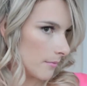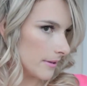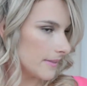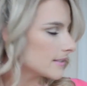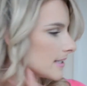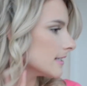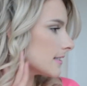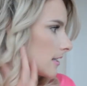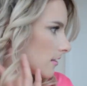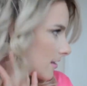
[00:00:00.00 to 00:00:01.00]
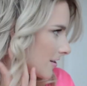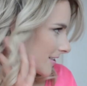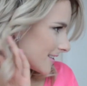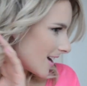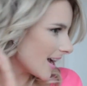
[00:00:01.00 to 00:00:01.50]
but this is the thinner
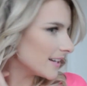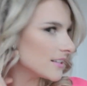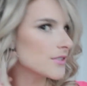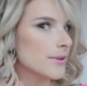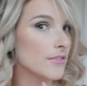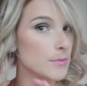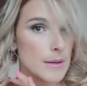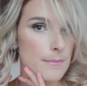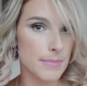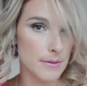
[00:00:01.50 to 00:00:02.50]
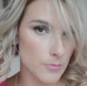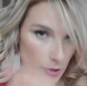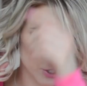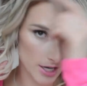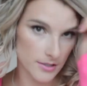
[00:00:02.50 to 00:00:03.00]
side, so we have to be a bit
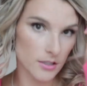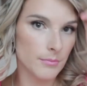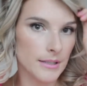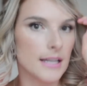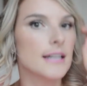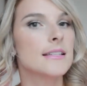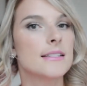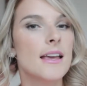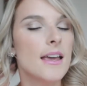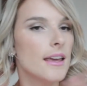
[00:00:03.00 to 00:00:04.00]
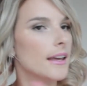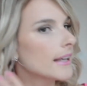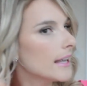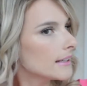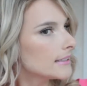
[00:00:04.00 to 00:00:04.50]
more gentle because it
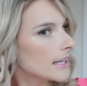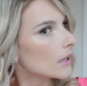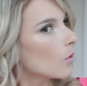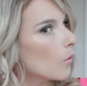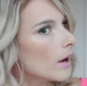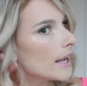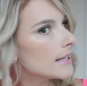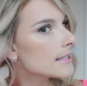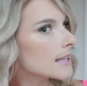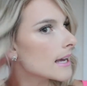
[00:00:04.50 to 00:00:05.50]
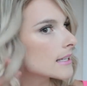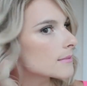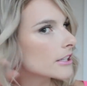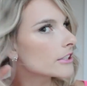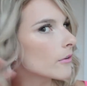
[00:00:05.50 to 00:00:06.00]
can't take quite as
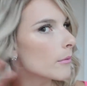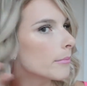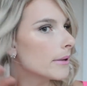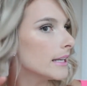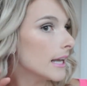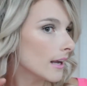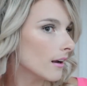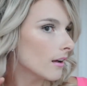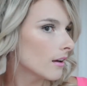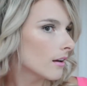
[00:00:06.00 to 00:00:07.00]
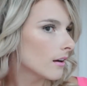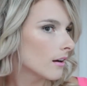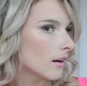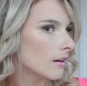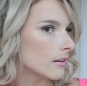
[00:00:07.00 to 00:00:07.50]
much of a beating
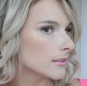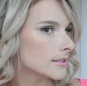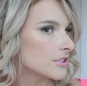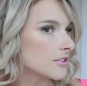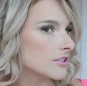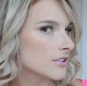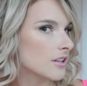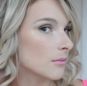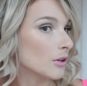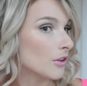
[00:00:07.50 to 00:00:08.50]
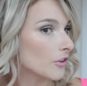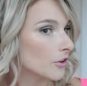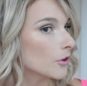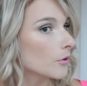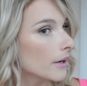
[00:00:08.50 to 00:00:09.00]
or else it's just gonna pull the
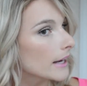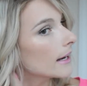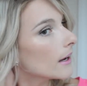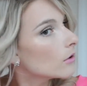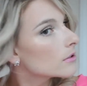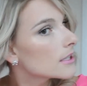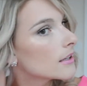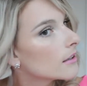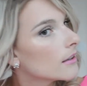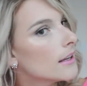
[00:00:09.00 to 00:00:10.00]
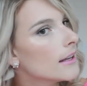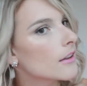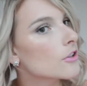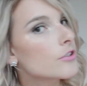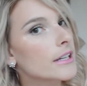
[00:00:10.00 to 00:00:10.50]
curl right out.
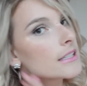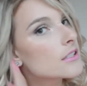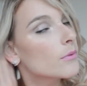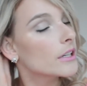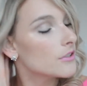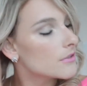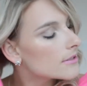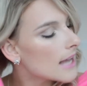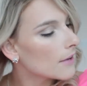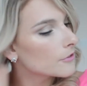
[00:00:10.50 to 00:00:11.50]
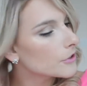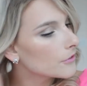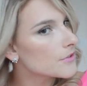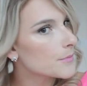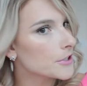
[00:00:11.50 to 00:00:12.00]
The trick is you wanna do this after
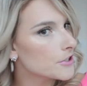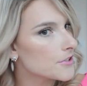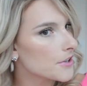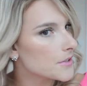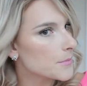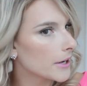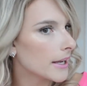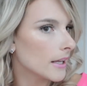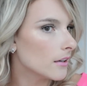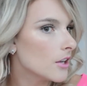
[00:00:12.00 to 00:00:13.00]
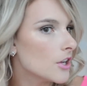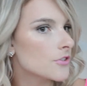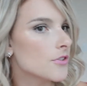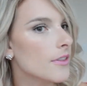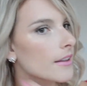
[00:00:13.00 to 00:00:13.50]
you've sprayed your salt spray in
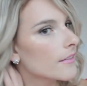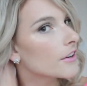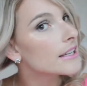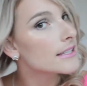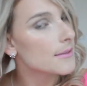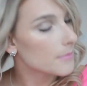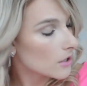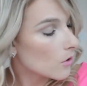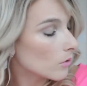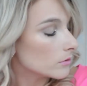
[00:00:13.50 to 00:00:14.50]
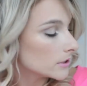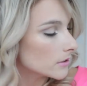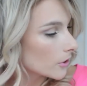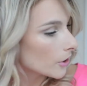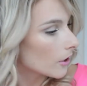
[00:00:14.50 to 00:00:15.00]
so that there is something holding
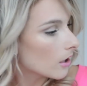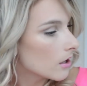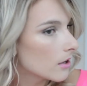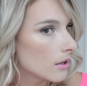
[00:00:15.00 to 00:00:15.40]
the curl.